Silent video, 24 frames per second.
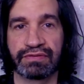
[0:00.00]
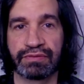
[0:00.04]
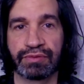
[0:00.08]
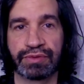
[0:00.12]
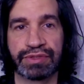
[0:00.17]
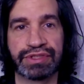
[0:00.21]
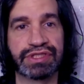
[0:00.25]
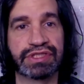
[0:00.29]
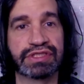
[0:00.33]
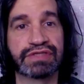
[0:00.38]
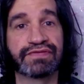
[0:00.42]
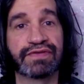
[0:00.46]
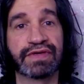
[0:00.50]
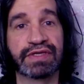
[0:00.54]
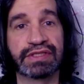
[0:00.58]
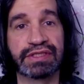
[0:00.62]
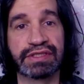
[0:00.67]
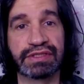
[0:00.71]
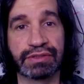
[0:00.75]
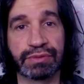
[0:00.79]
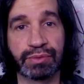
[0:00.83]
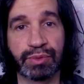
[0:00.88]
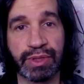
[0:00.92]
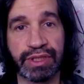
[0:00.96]
is
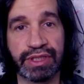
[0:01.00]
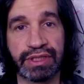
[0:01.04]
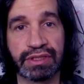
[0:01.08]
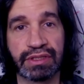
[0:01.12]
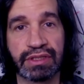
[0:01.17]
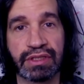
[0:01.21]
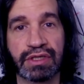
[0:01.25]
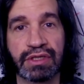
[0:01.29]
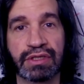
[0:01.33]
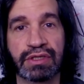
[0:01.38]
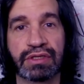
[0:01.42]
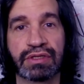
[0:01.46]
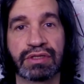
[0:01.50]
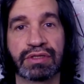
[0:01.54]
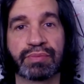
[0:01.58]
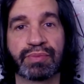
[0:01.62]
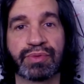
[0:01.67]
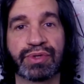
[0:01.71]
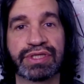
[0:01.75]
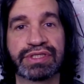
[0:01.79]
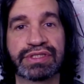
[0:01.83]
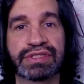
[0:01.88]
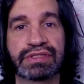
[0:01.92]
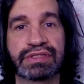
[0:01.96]
fading away. The
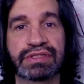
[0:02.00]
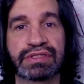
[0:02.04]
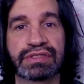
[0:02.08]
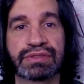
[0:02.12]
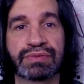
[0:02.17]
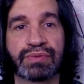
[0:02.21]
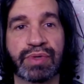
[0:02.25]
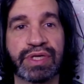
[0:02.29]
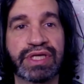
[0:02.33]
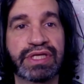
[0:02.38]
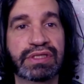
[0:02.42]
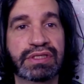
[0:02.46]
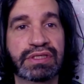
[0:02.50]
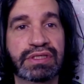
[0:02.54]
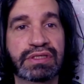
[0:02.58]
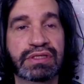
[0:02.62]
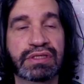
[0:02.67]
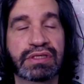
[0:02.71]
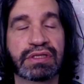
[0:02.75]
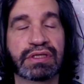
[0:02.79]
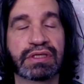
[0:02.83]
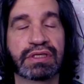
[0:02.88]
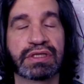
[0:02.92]
present is waning.